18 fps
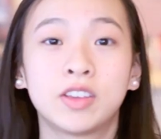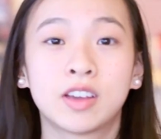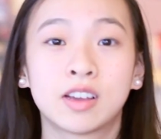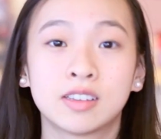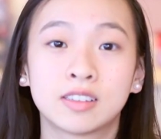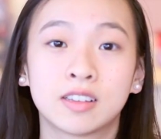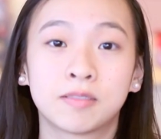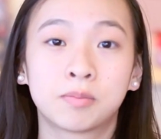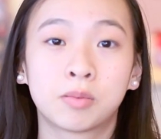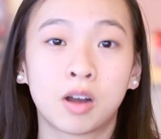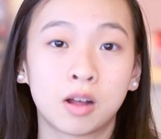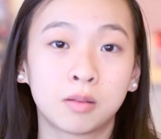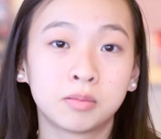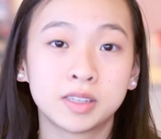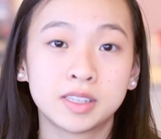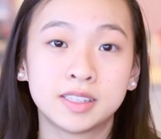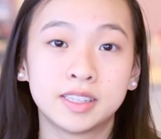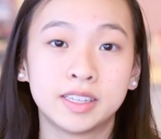you guys have
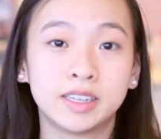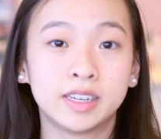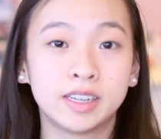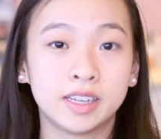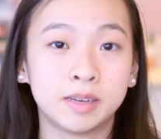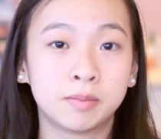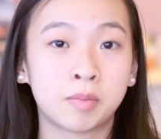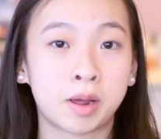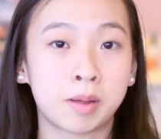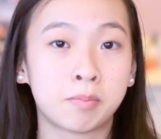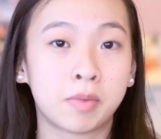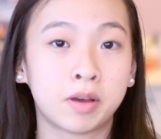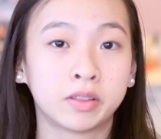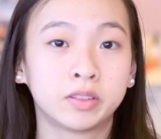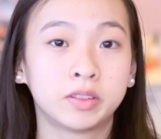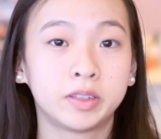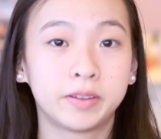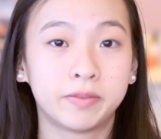probably seen it in my
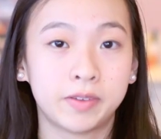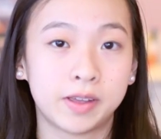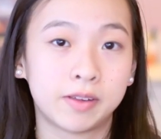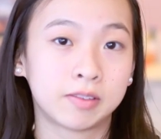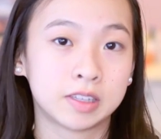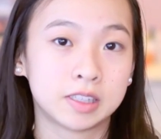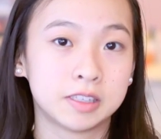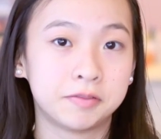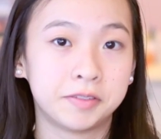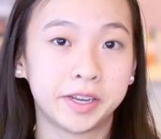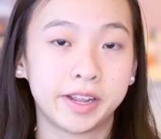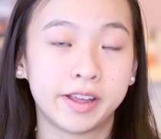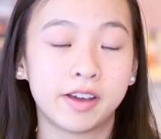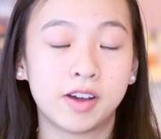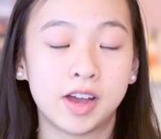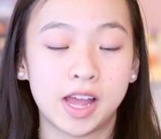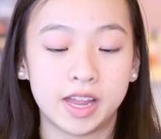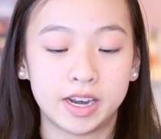monthly favorites
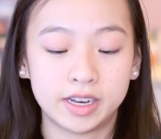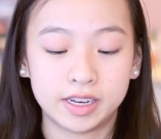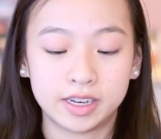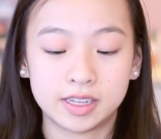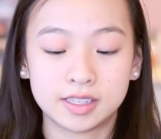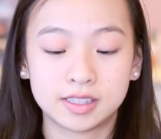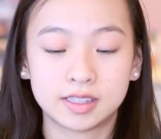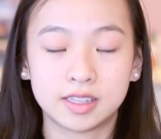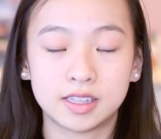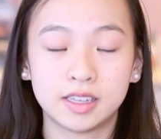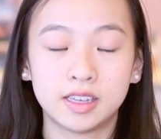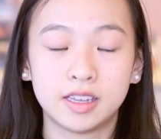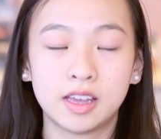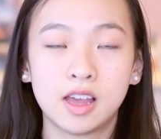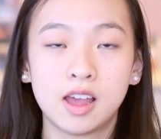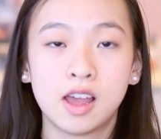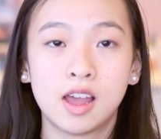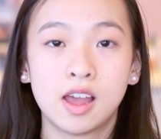video, and it is
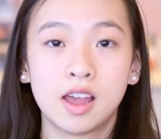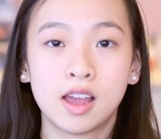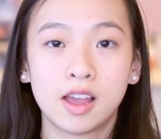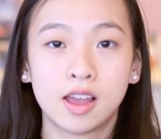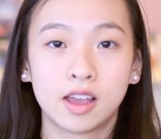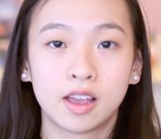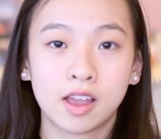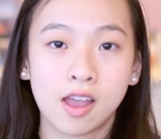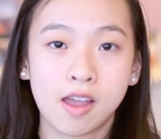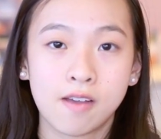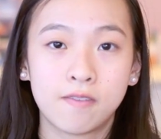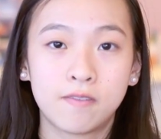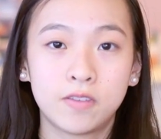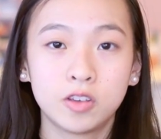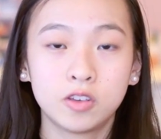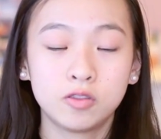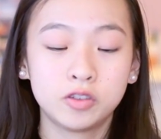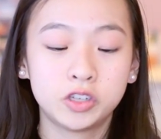the
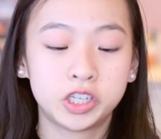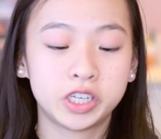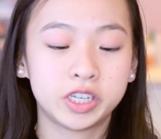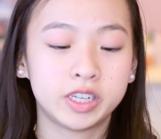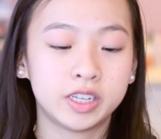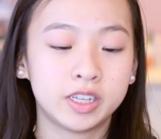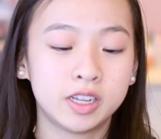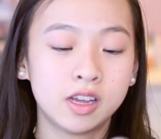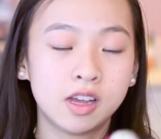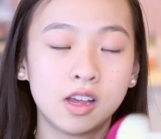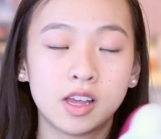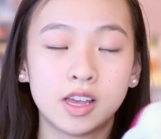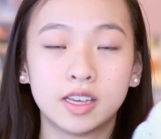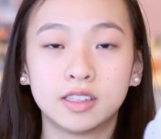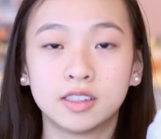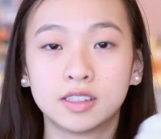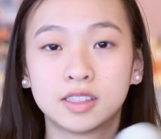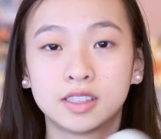Fuji
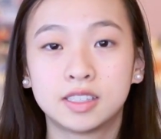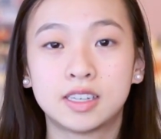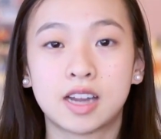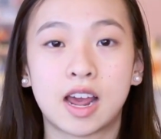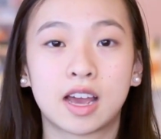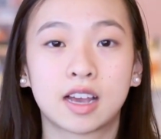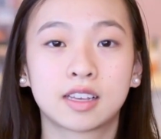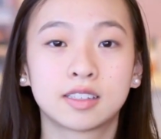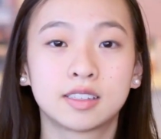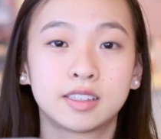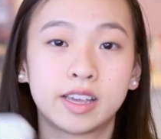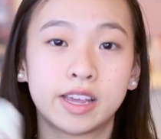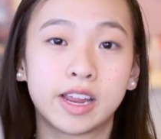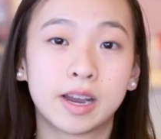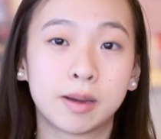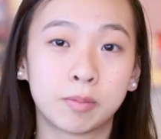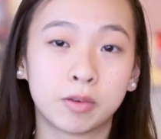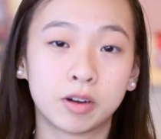Instax
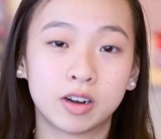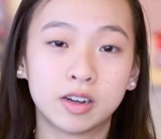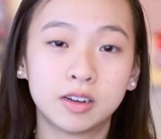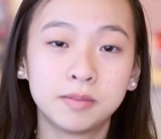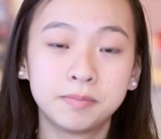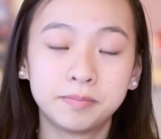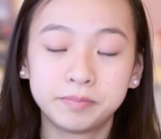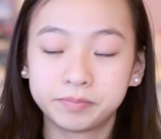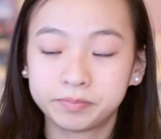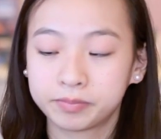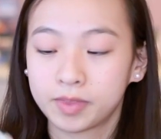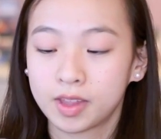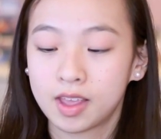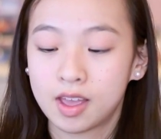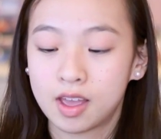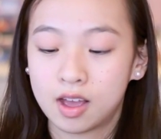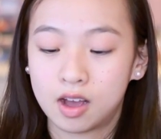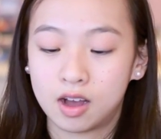camera.
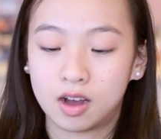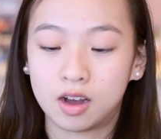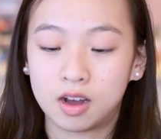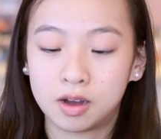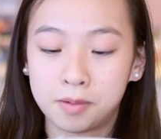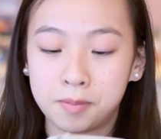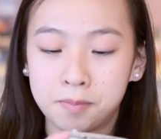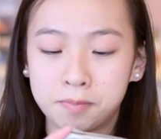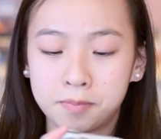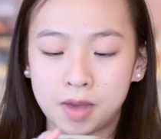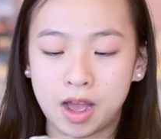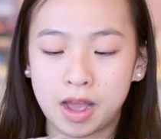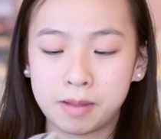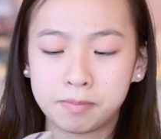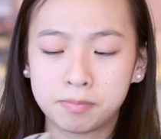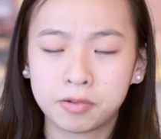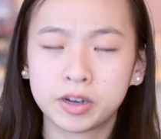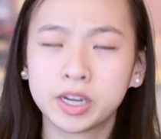um
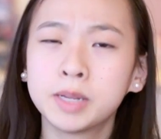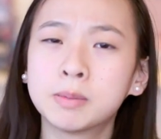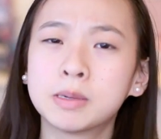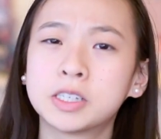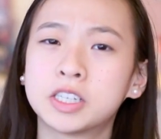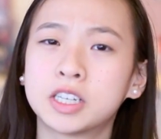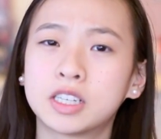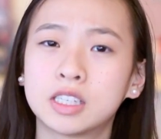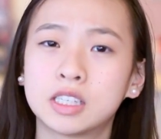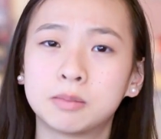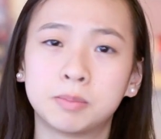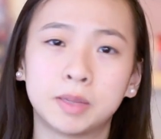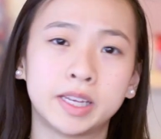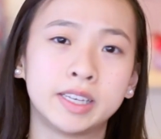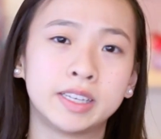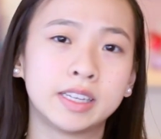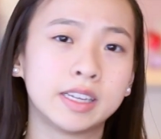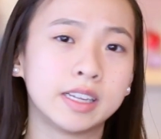I pretty much
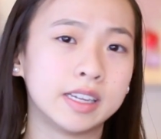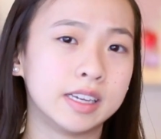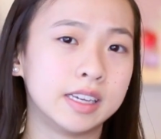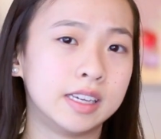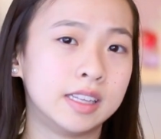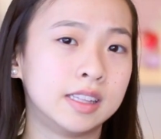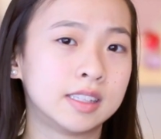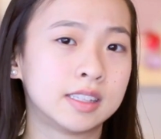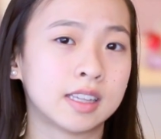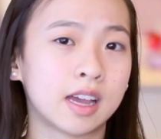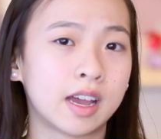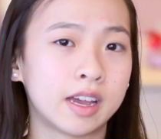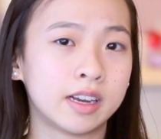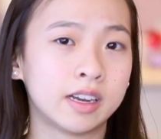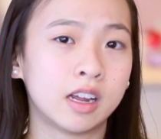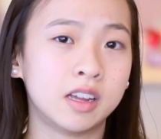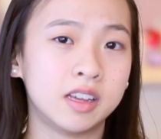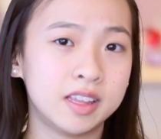explained it
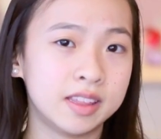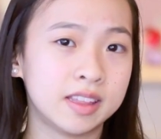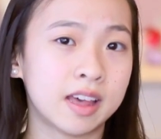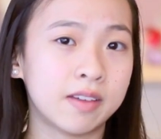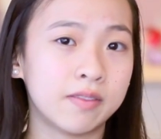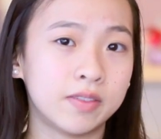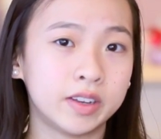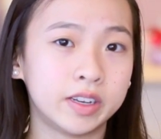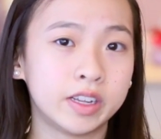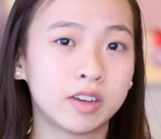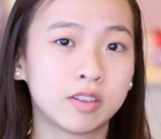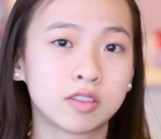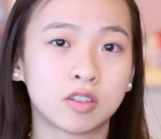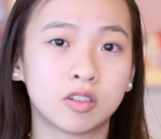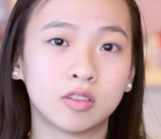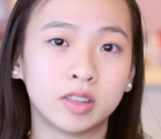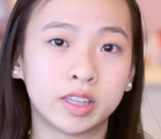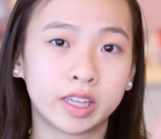inside in that video,
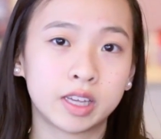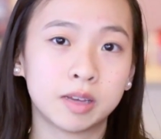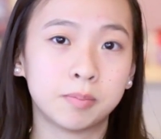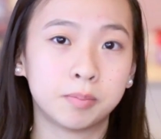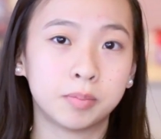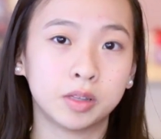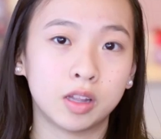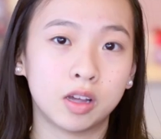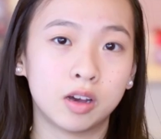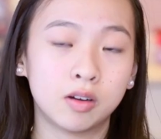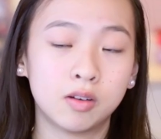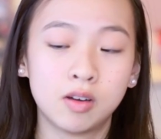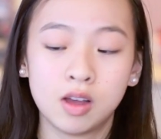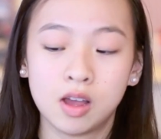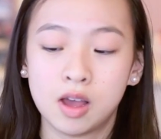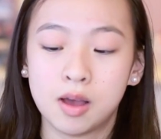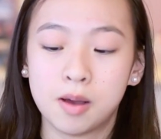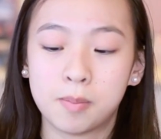so I'll link it
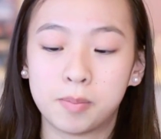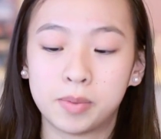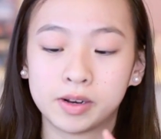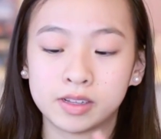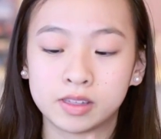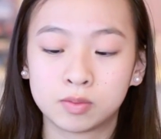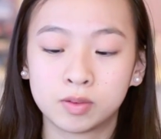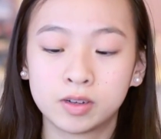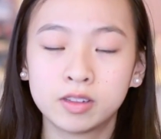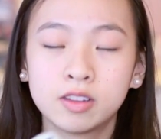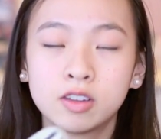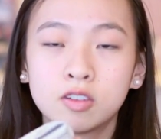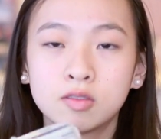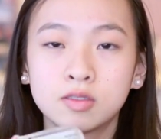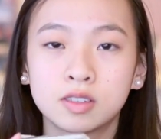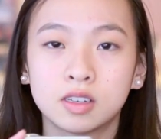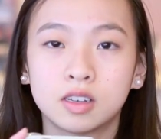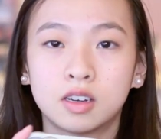below, but it's one of
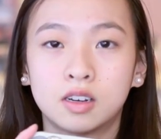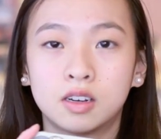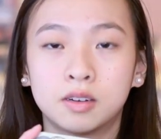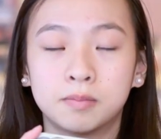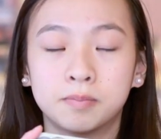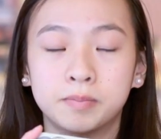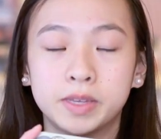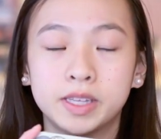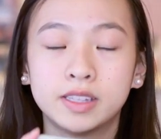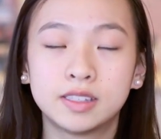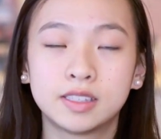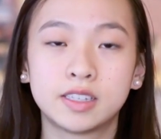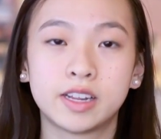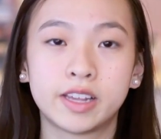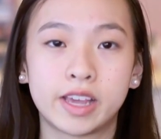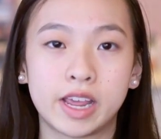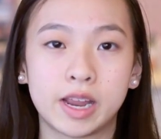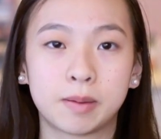those um
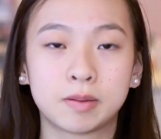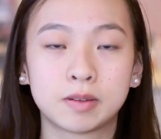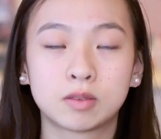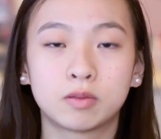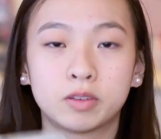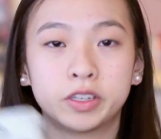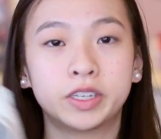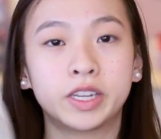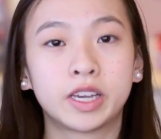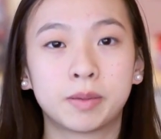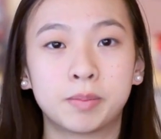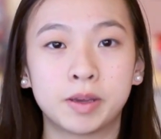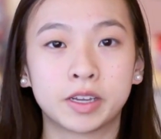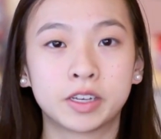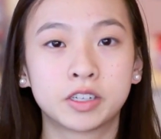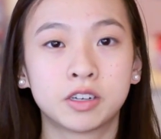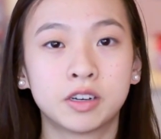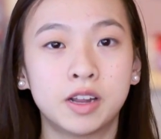instant cameras where you take a
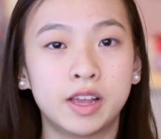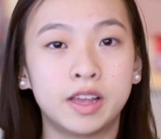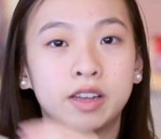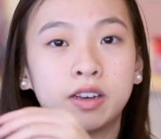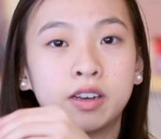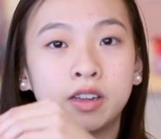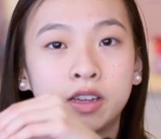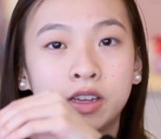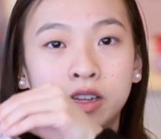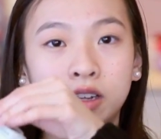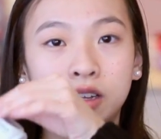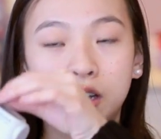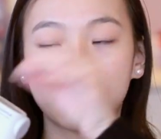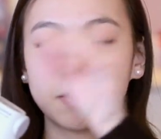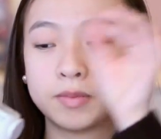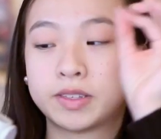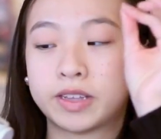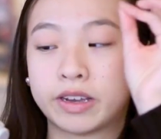picture and it
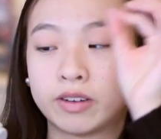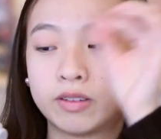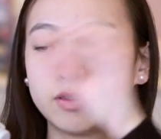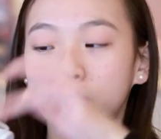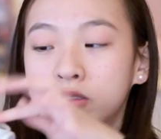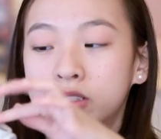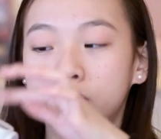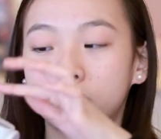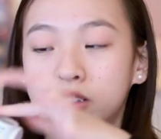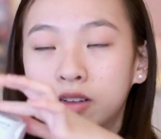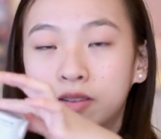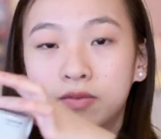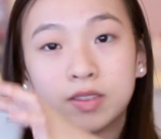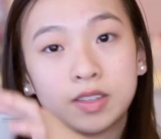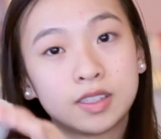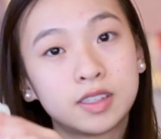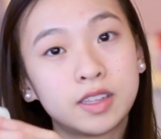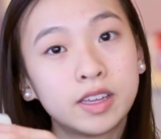comes out of this